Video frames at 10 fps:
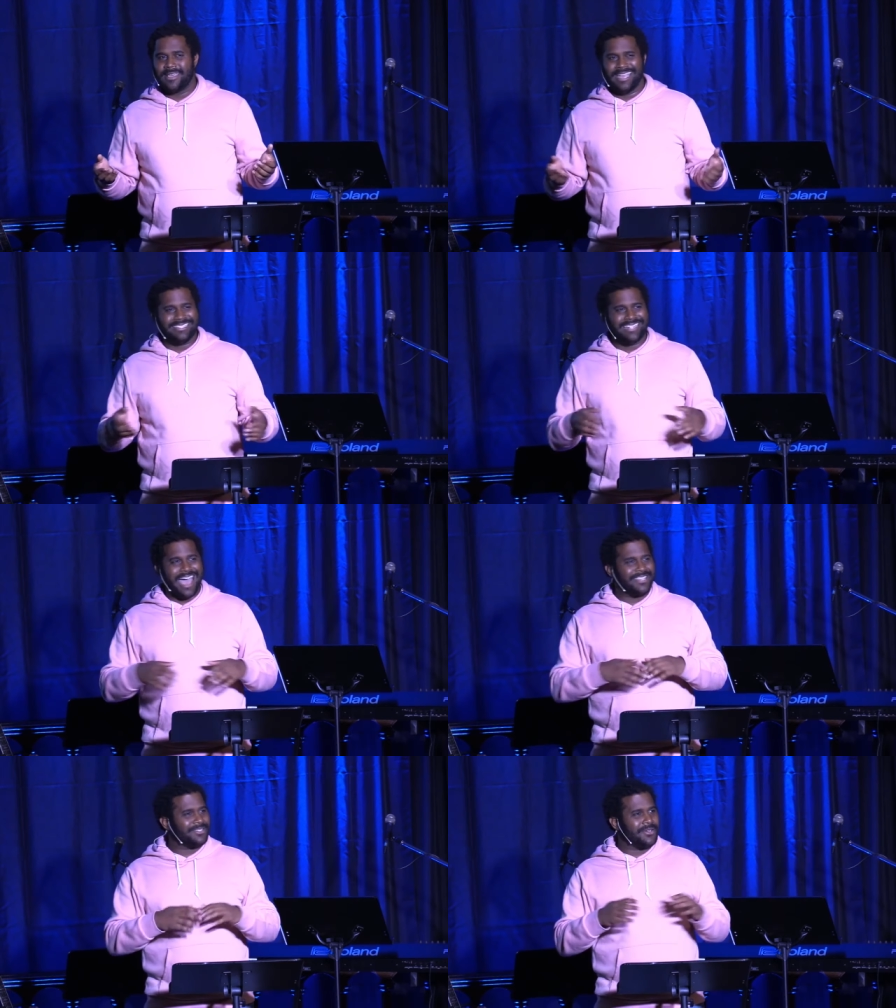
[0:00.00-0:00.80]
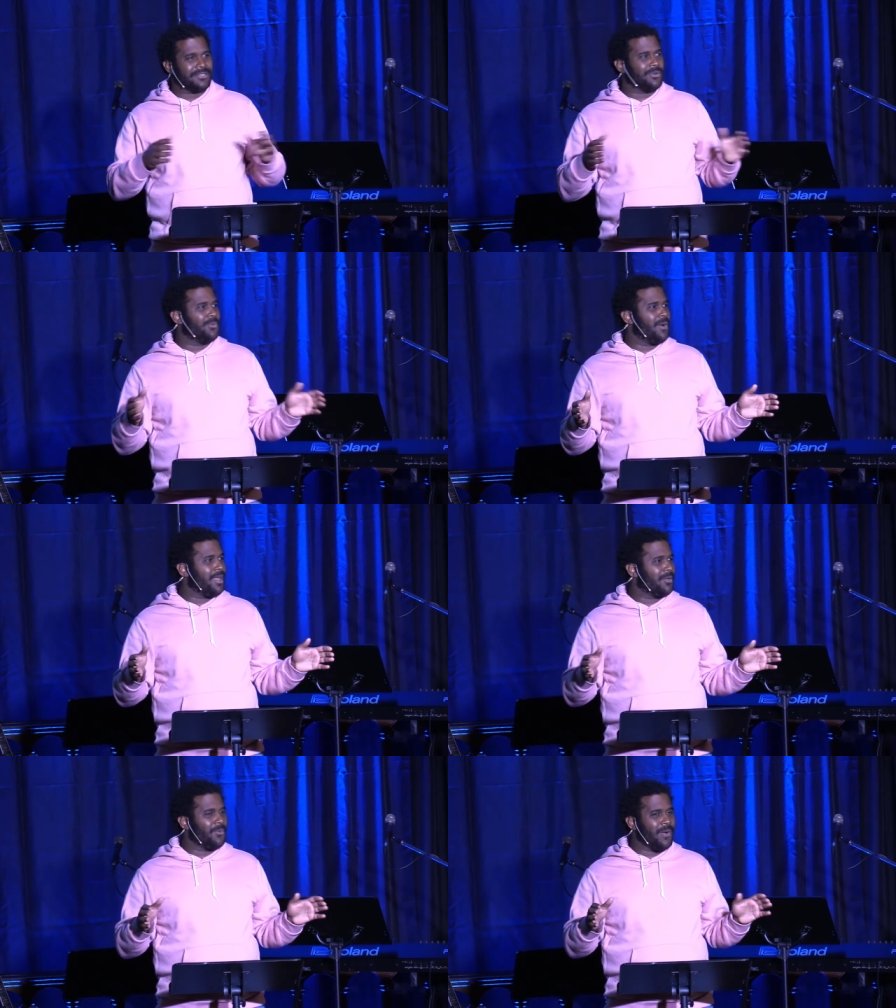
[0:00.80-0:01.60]
It's not as good as a
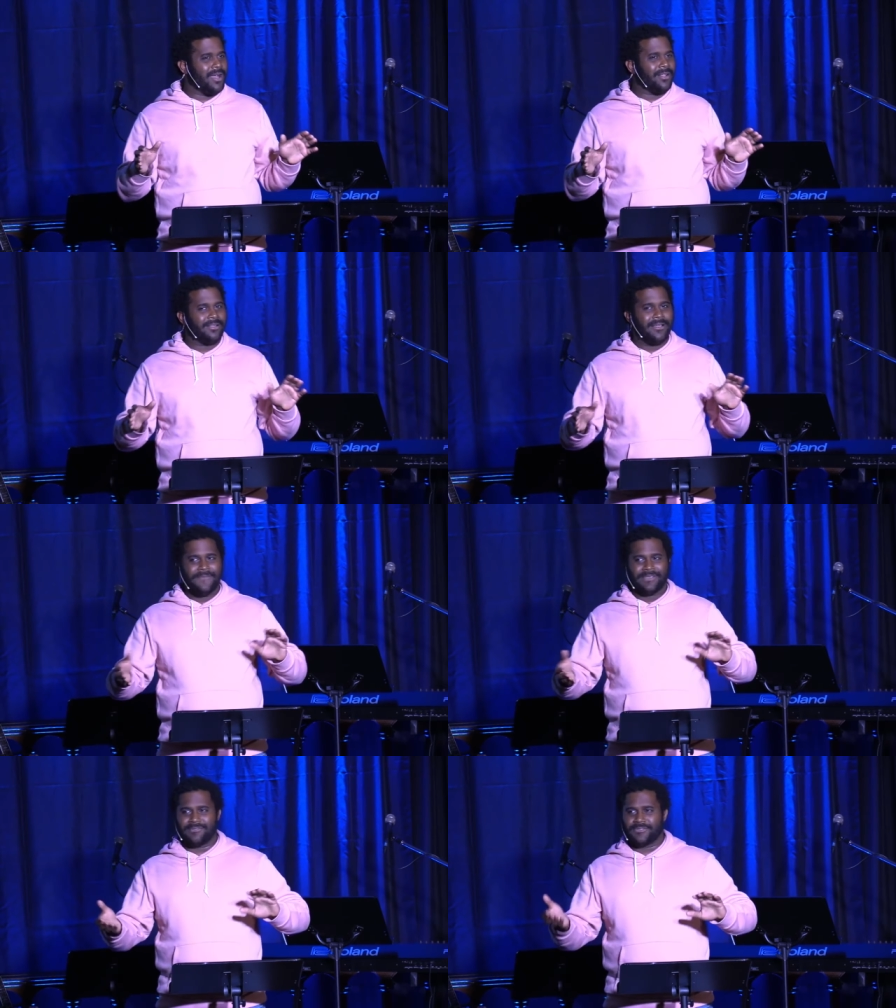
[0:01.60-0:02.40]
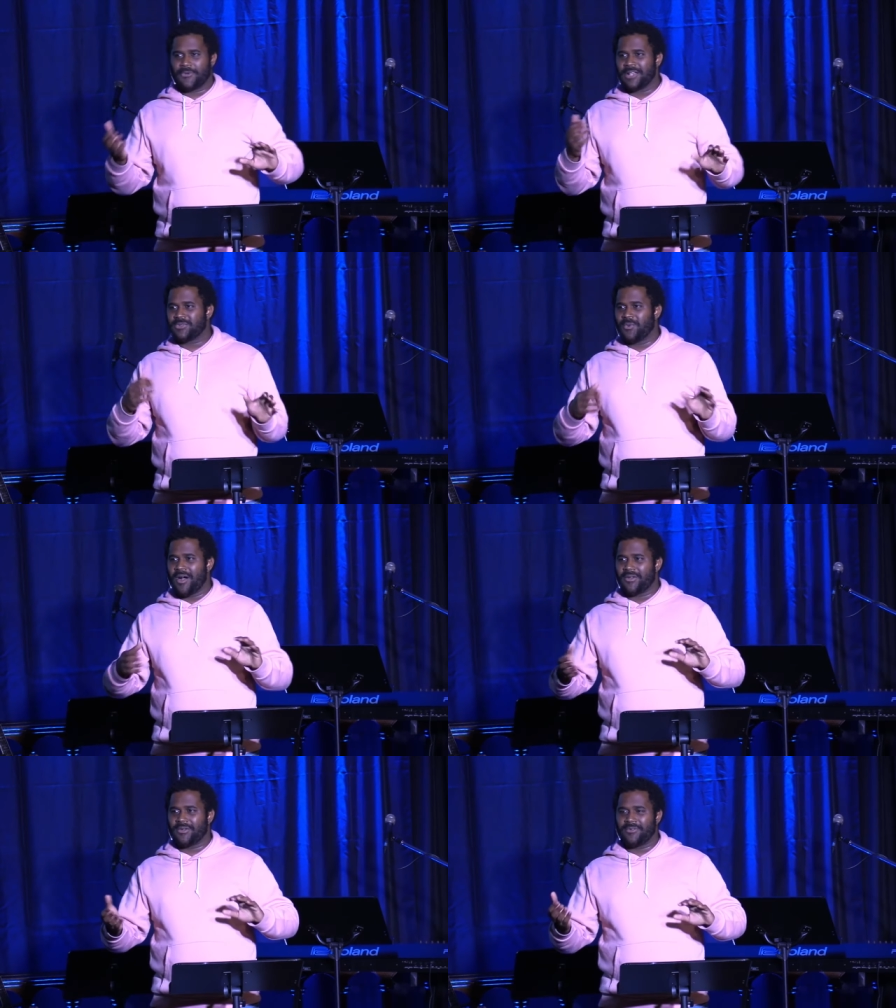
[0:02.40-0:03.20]
well. A well gives fresh
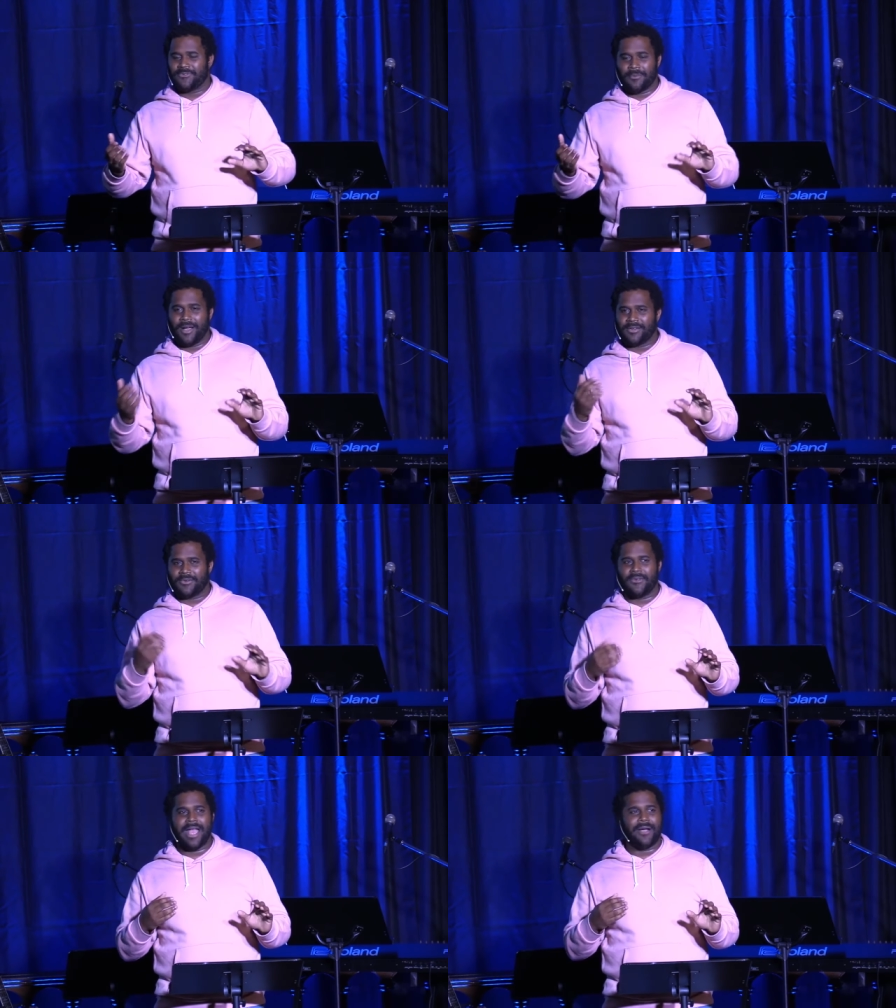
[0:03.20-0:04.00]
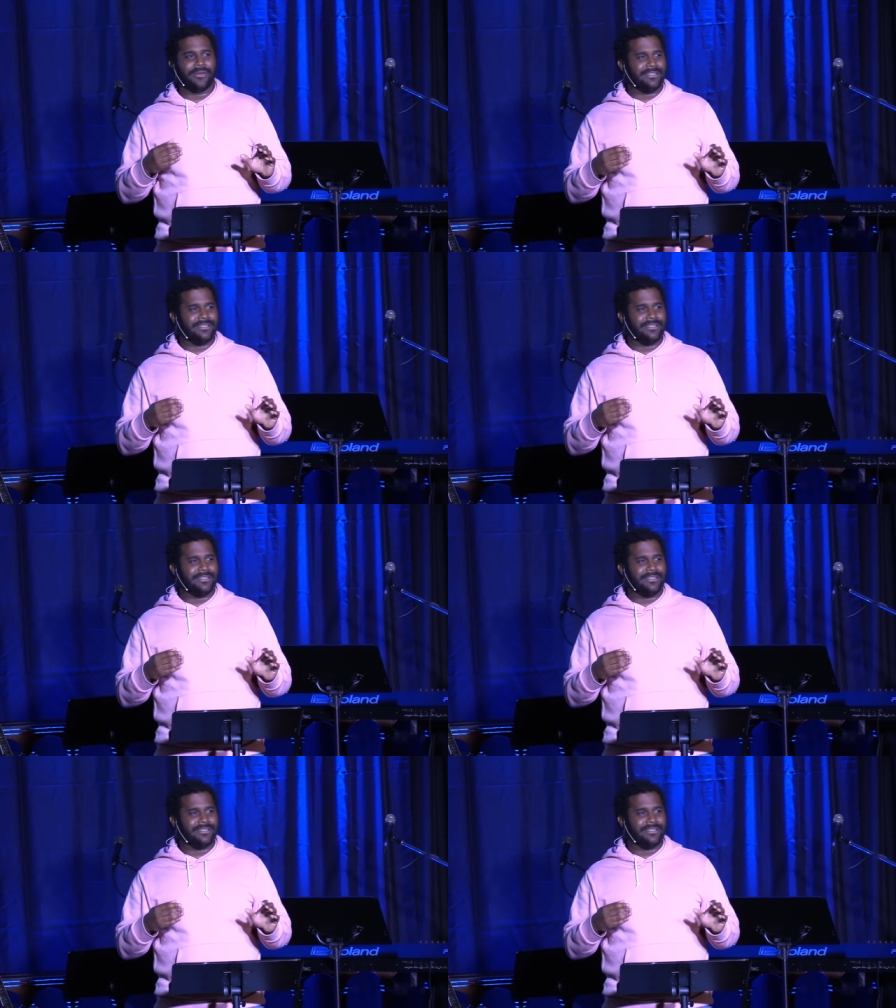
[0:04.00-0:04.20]
water from underground.